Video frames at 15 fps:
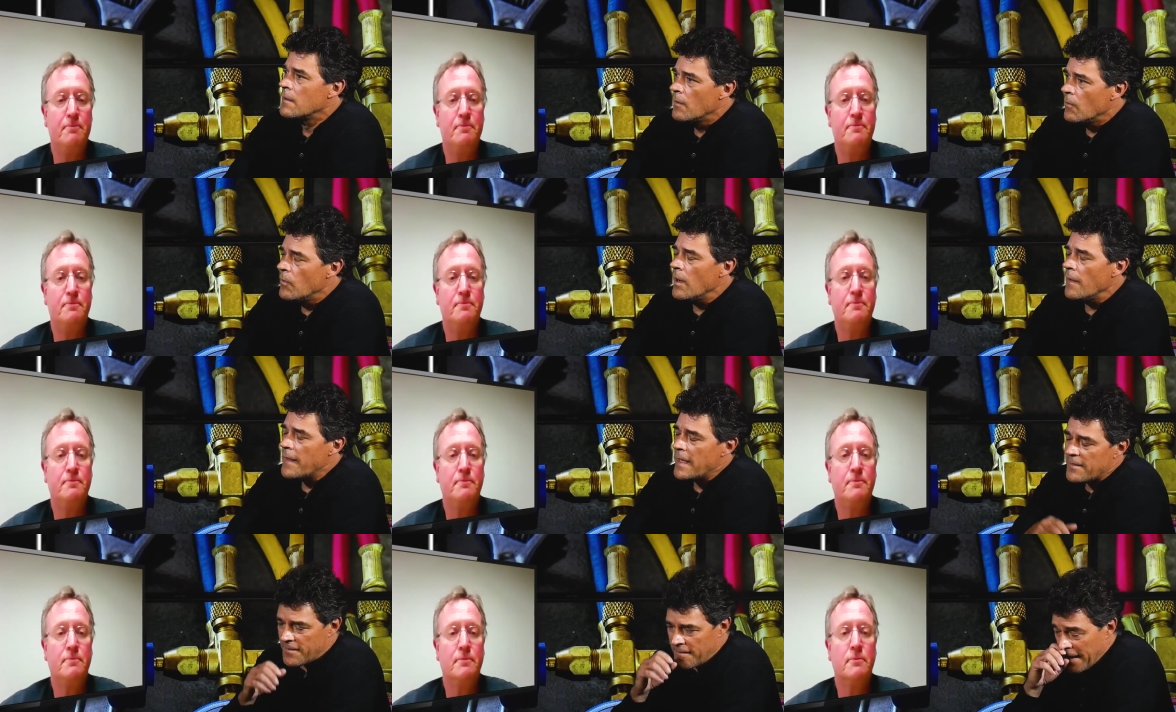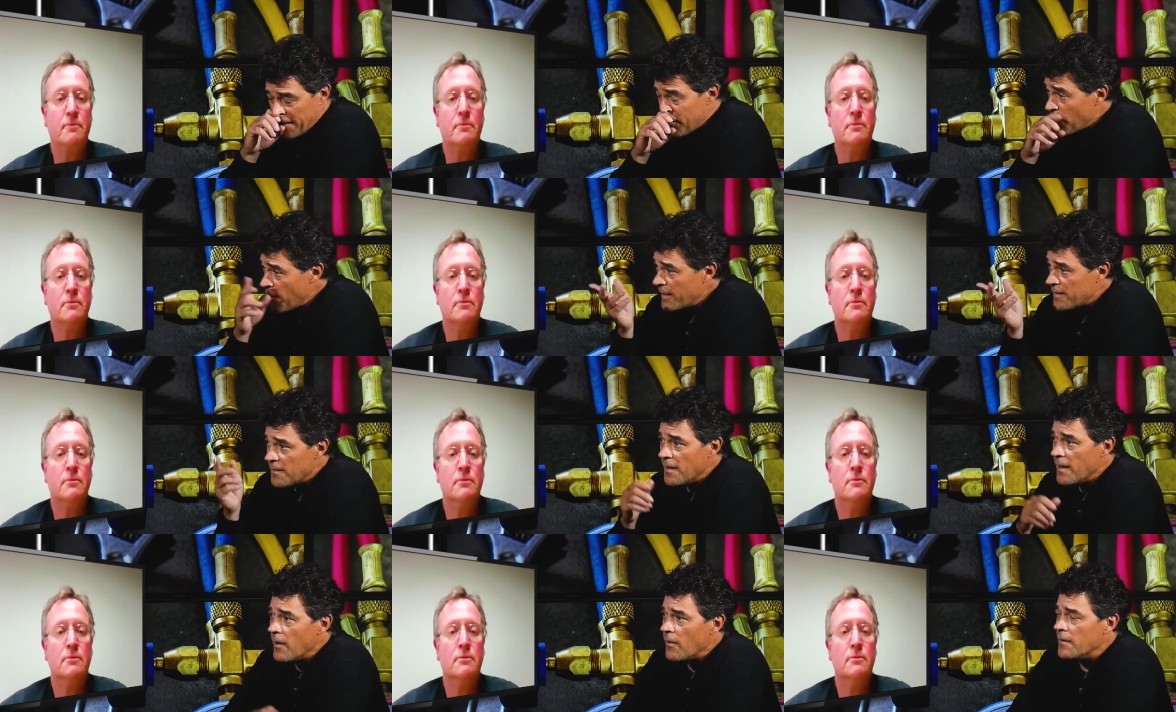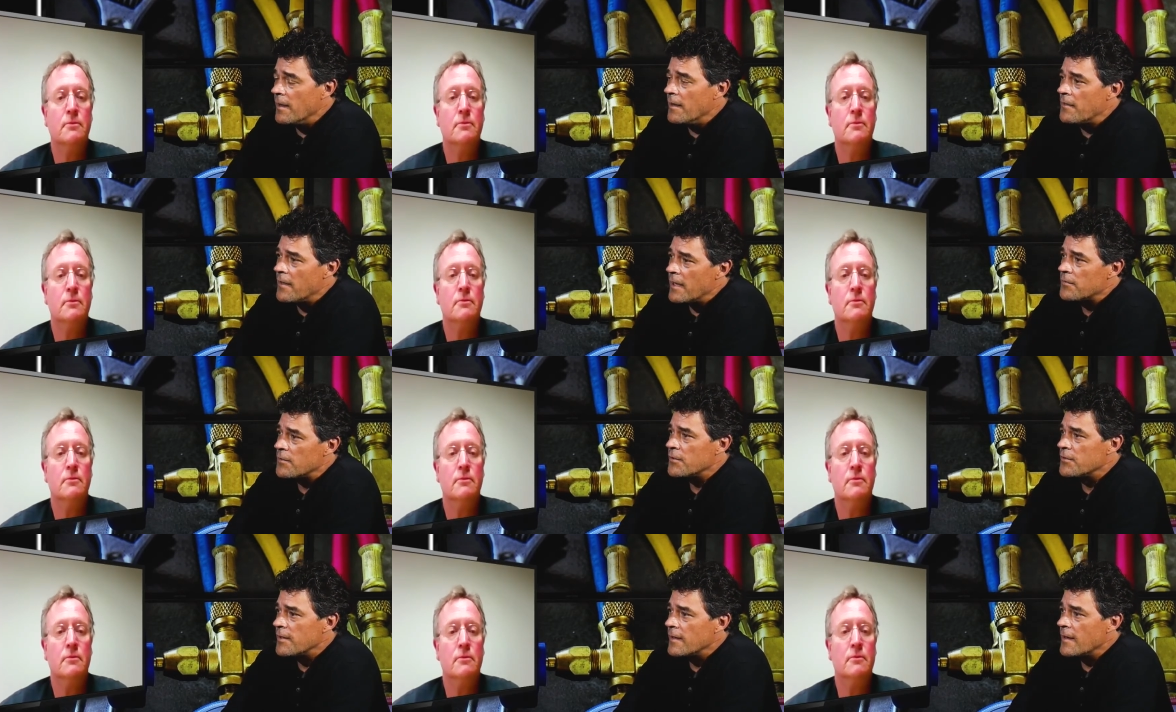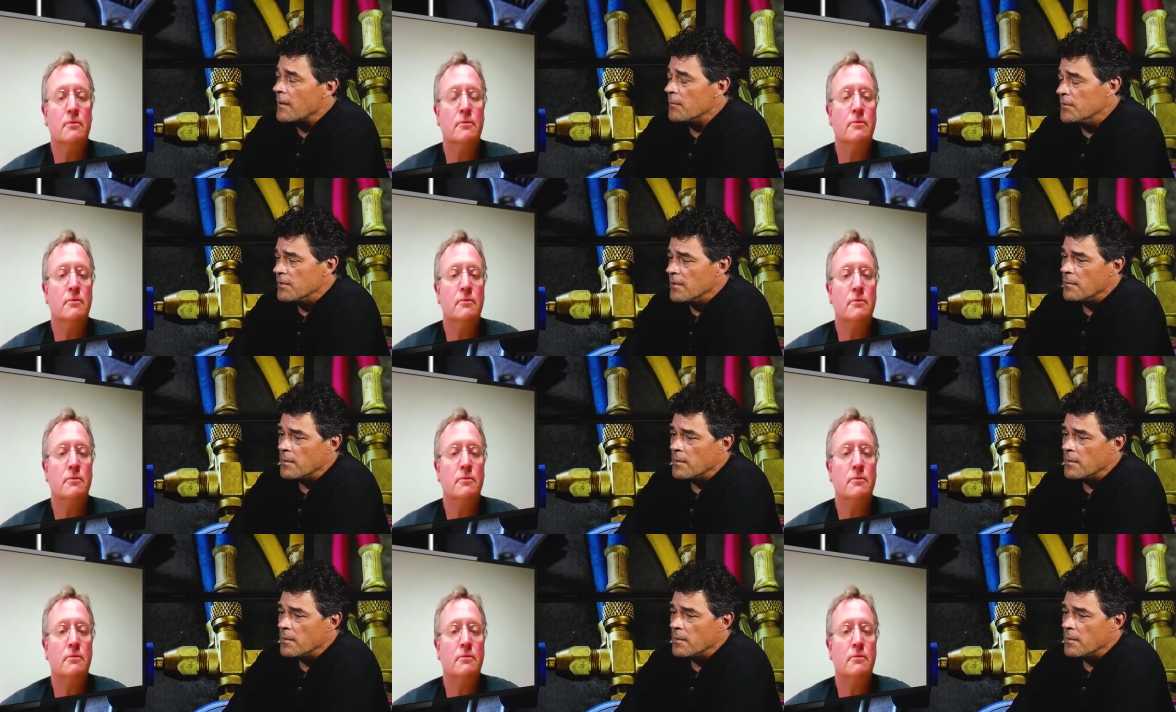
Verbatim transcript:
Speaker 1: Well, that's that's great to know, and, and thanks for sharing that with Jim.